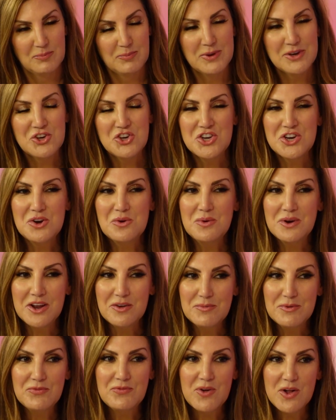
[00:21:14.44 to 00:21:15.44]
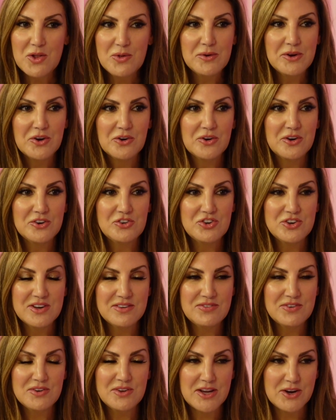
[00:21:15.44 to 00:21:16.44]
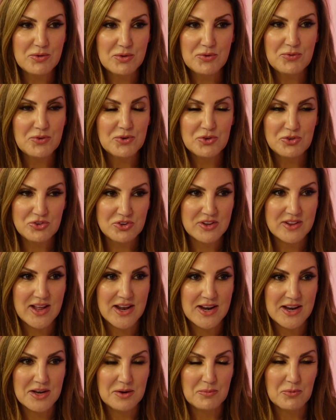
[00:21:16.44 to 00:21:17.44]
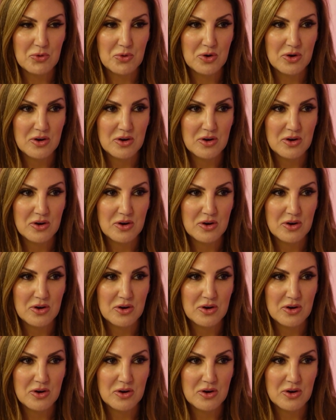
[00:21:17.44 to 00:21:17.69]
But you know what? I've been following her, and she never like refers to that anymore.